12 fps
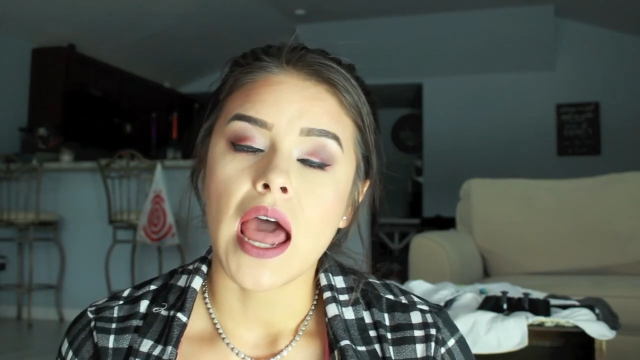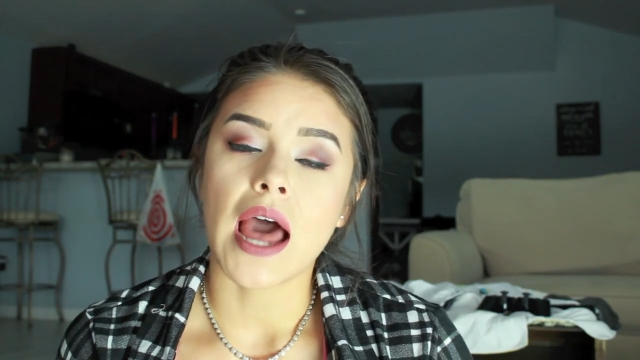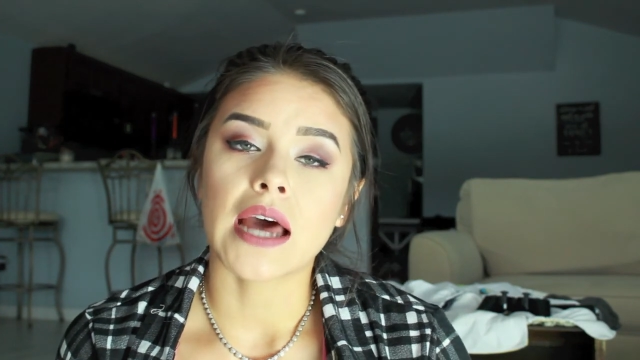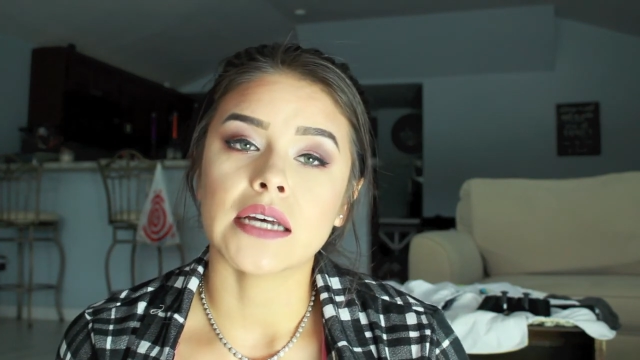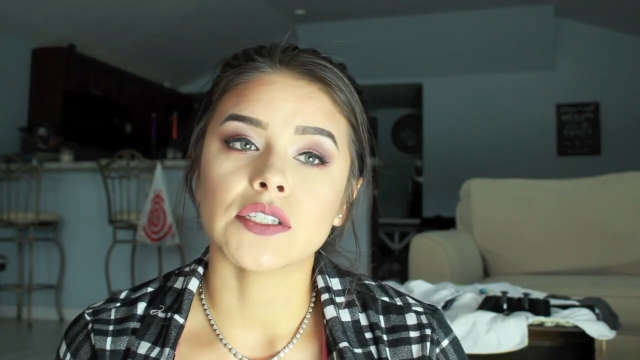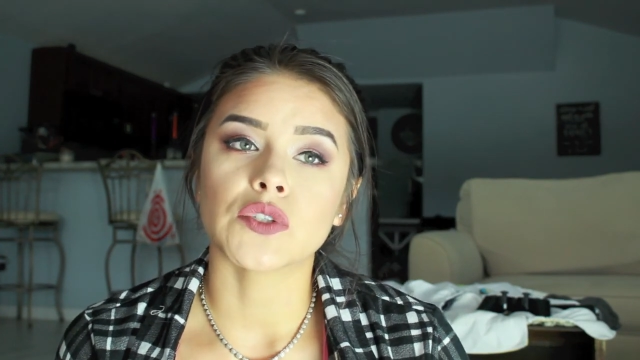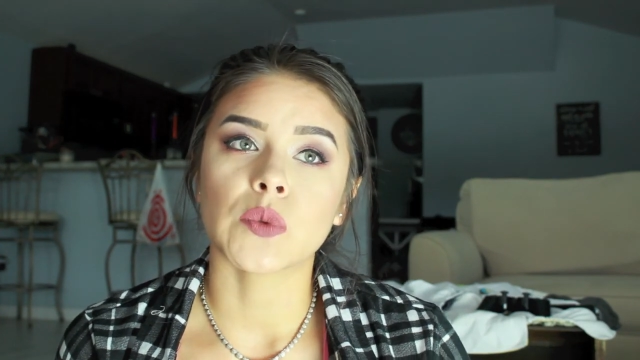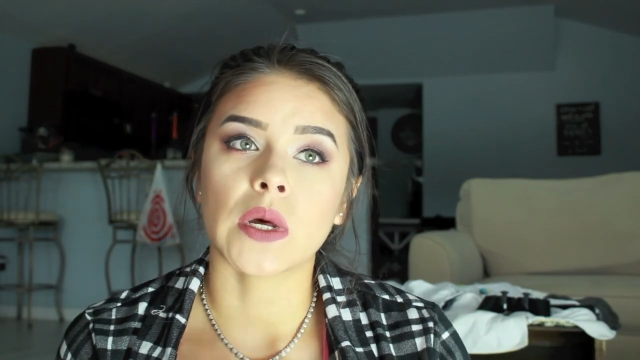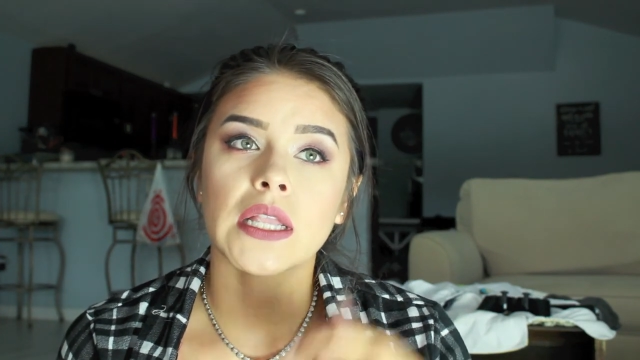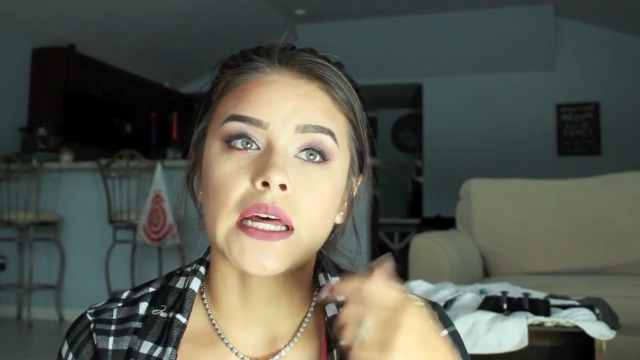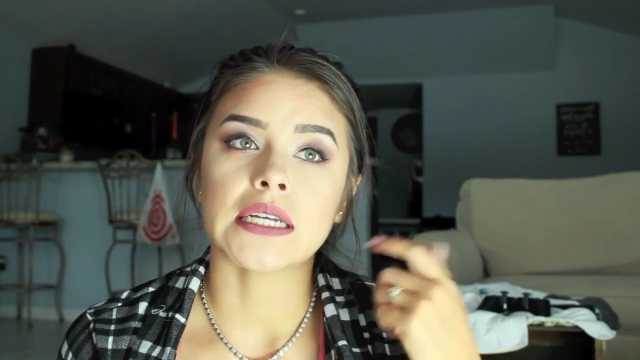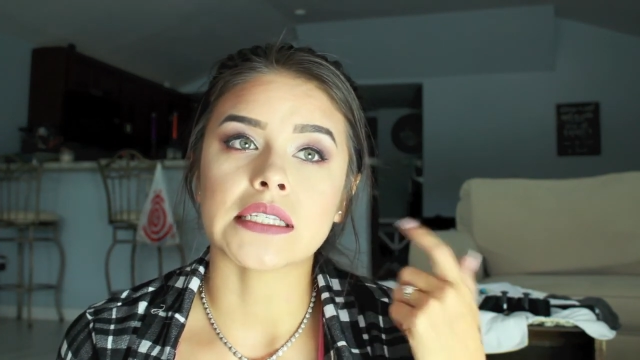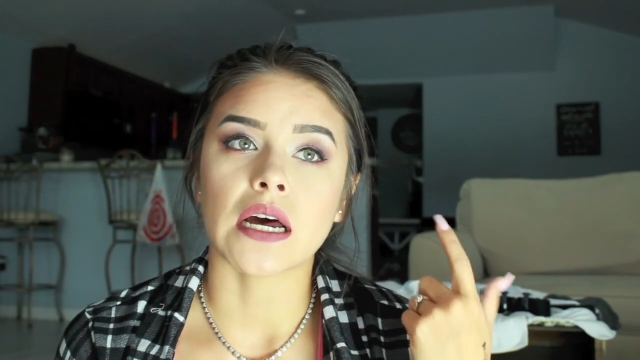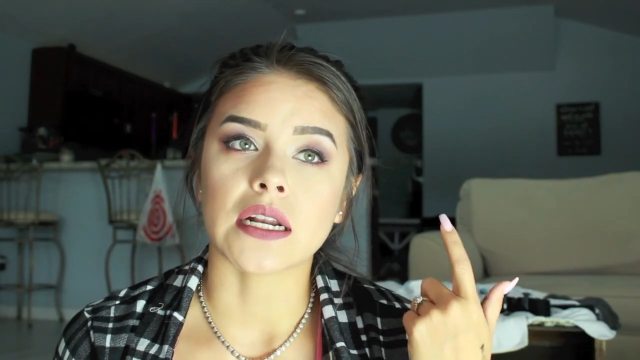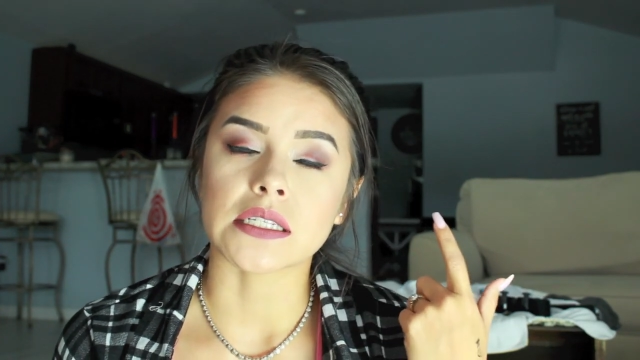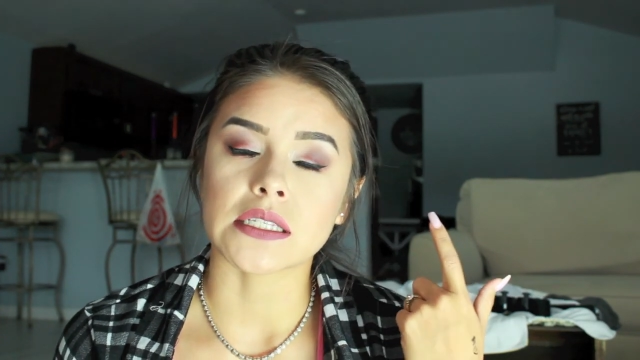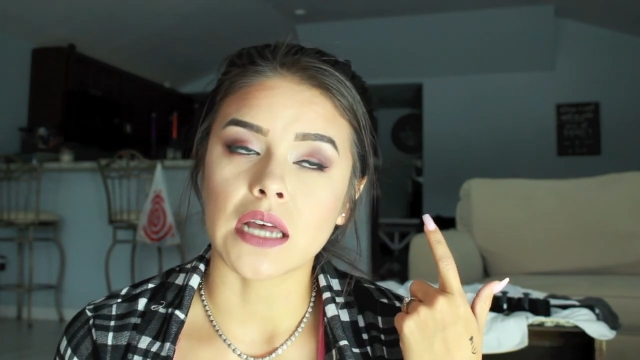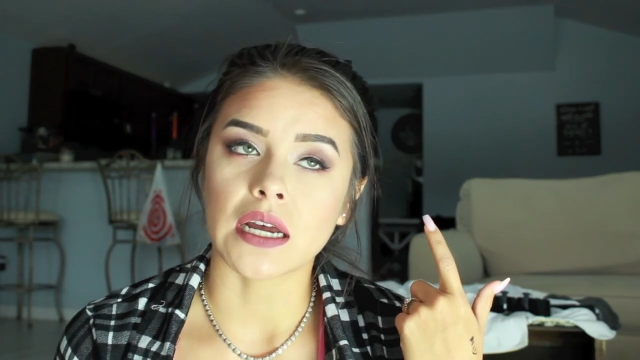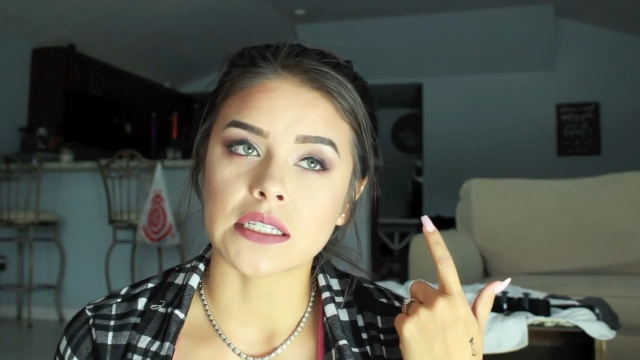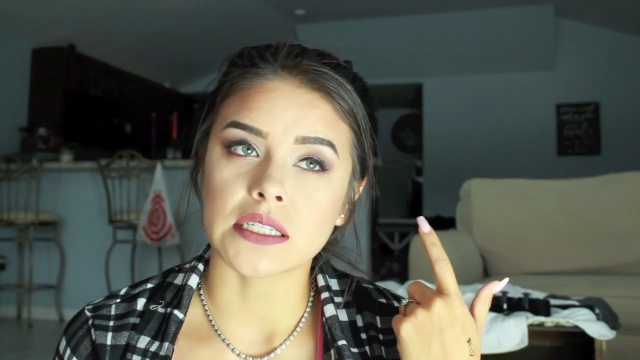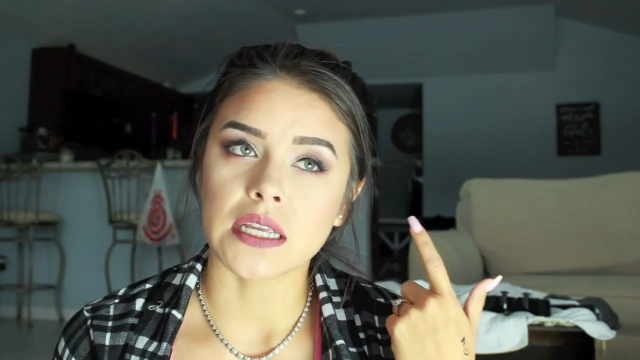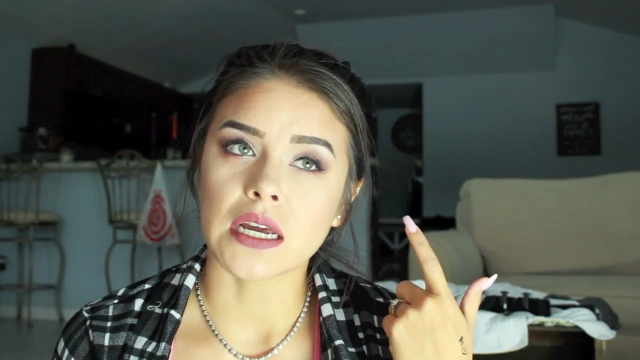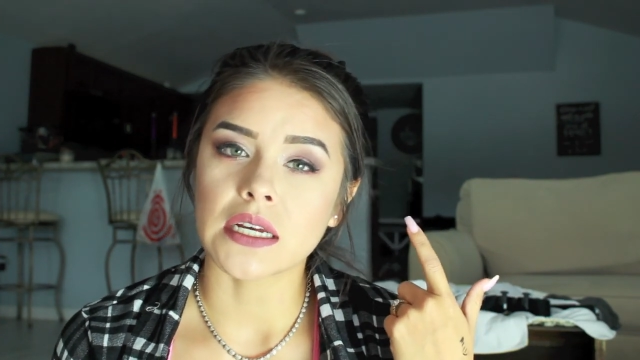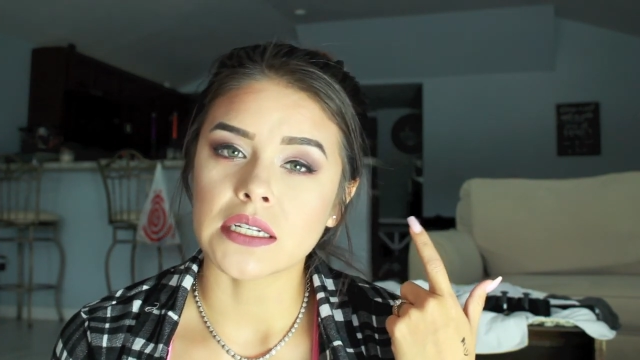as well as
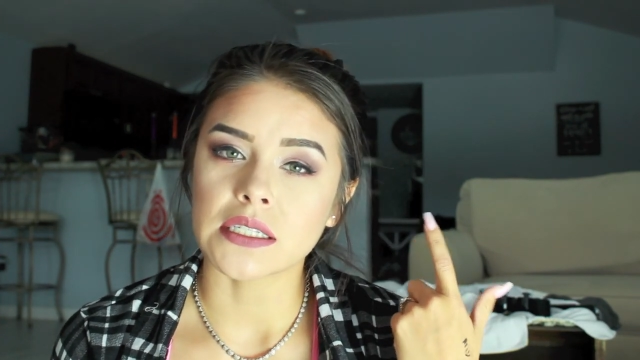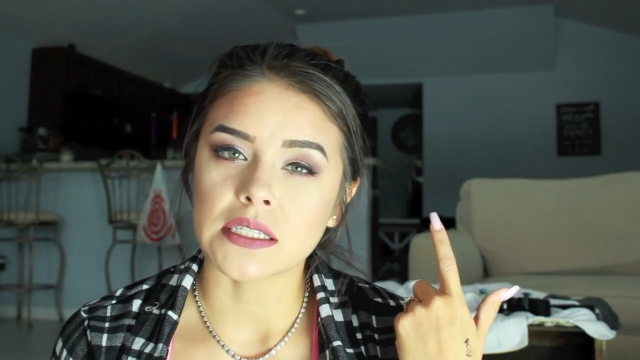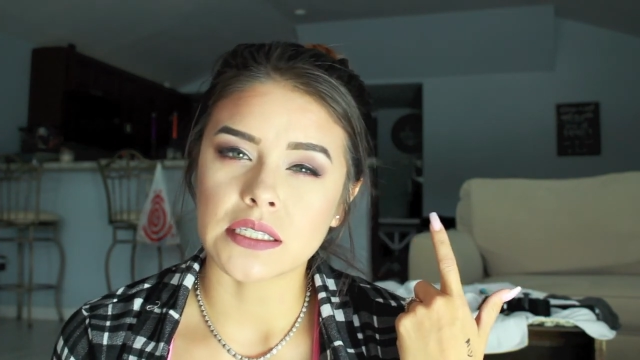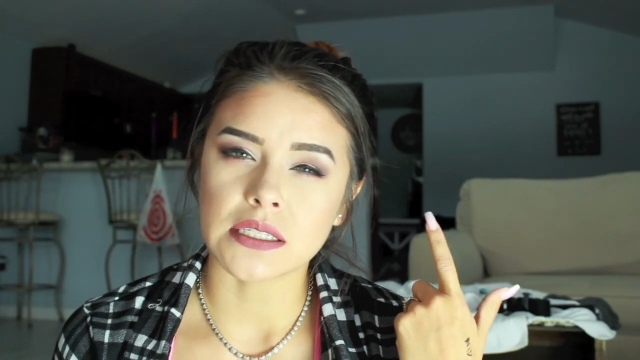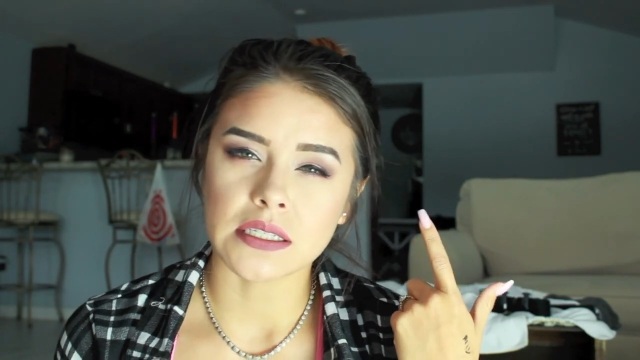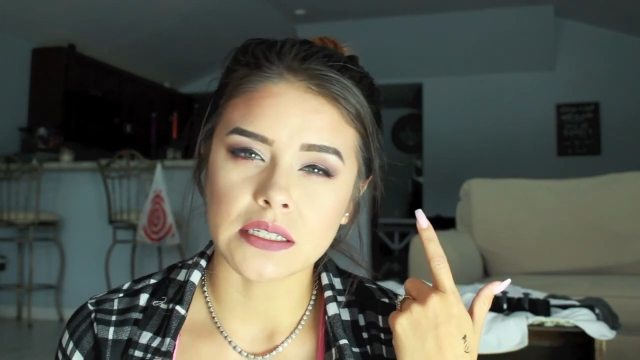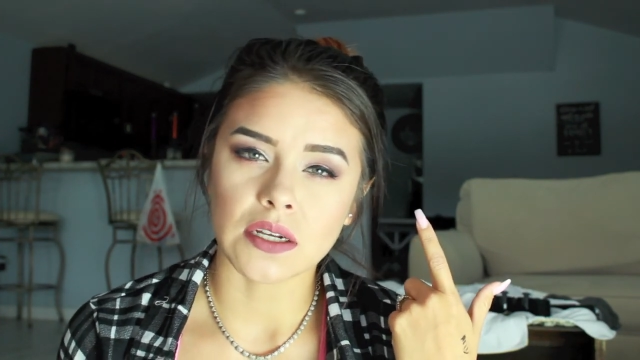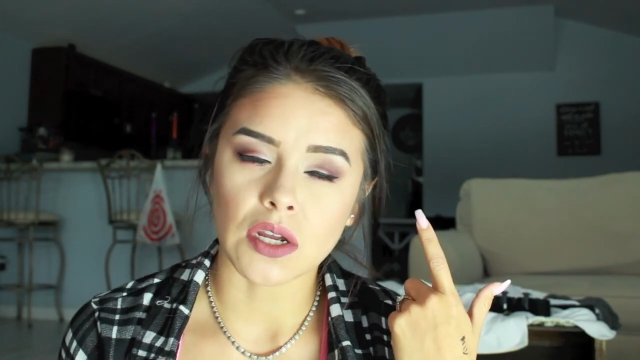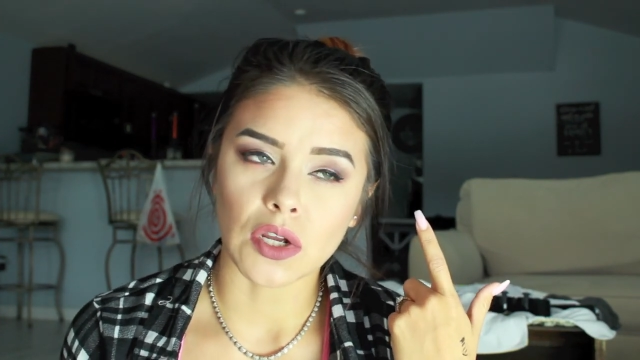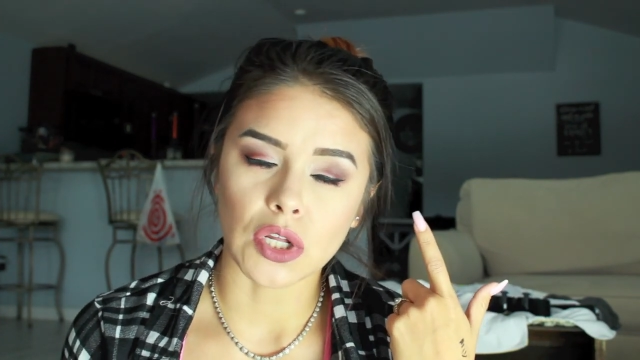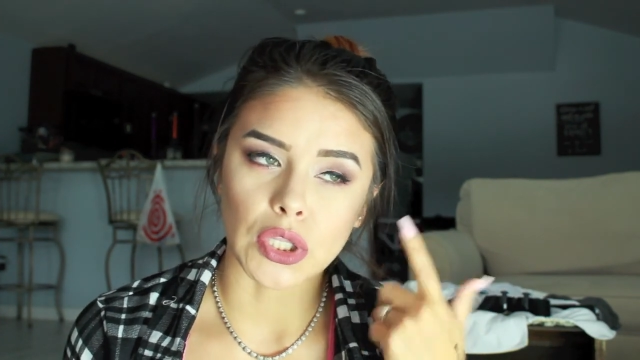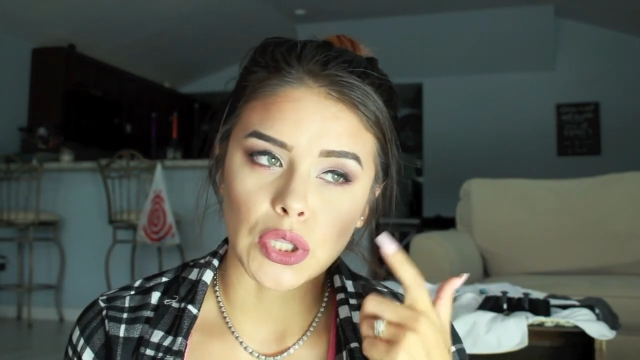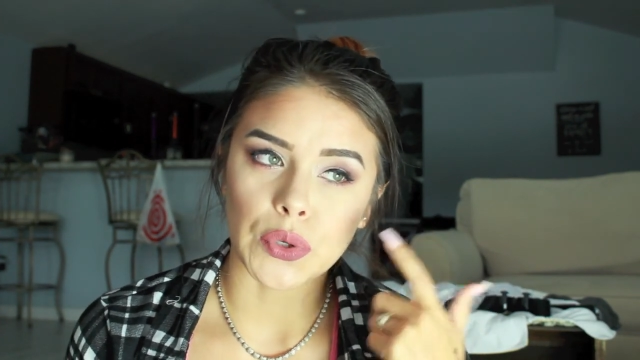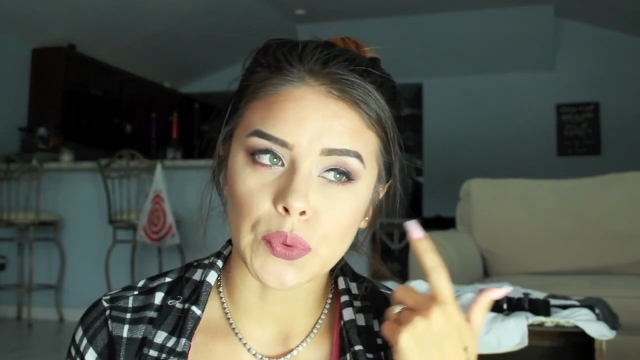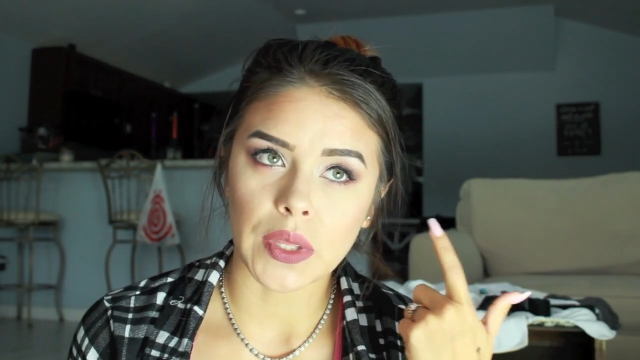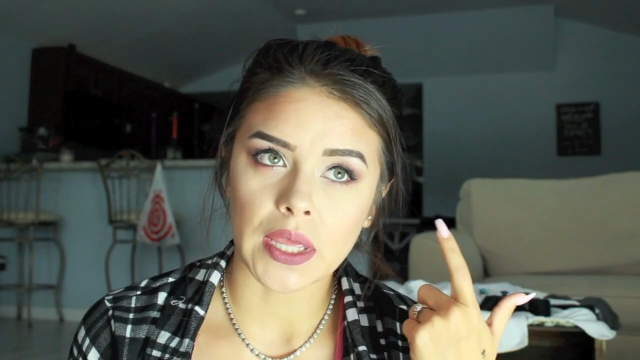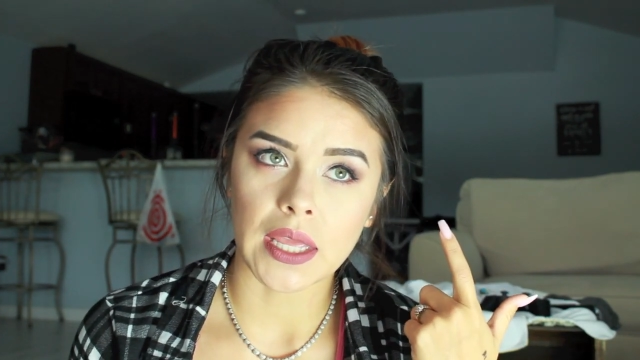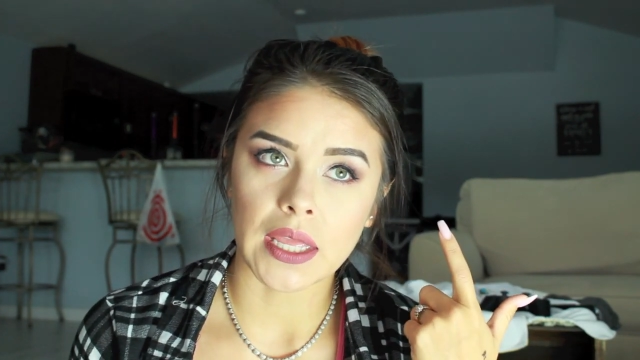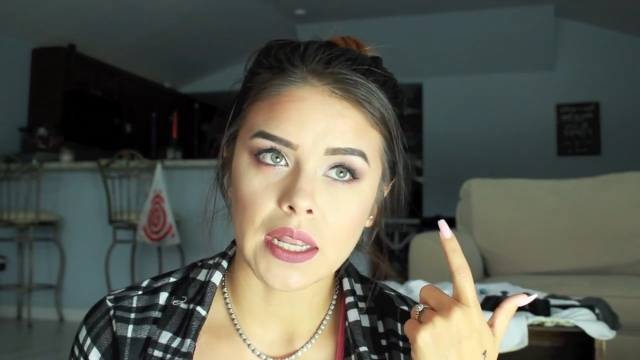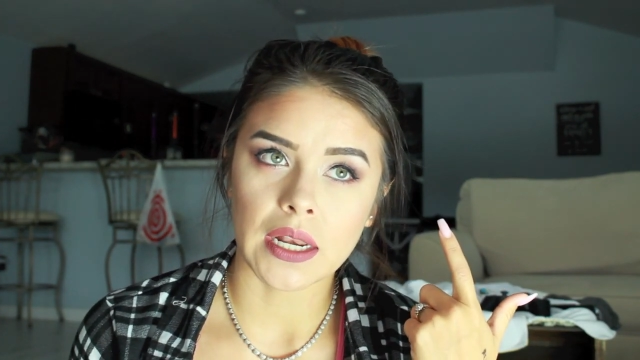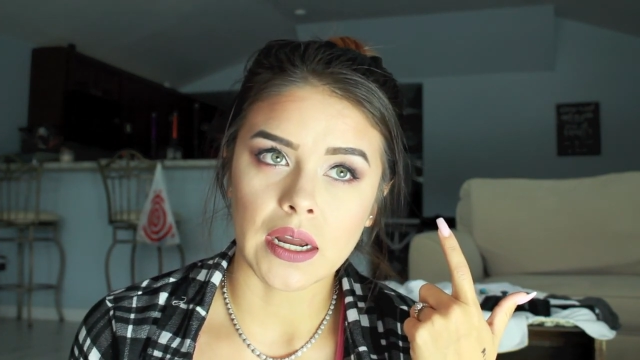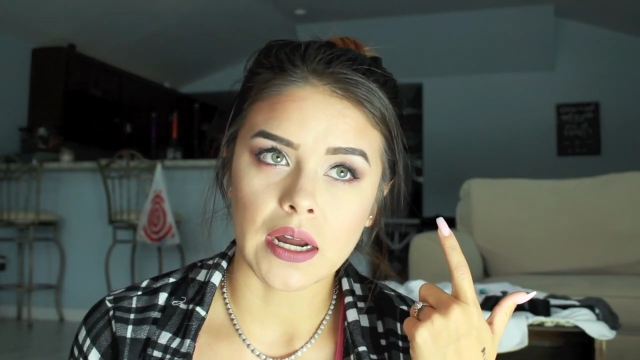Anastasia's Glow Kit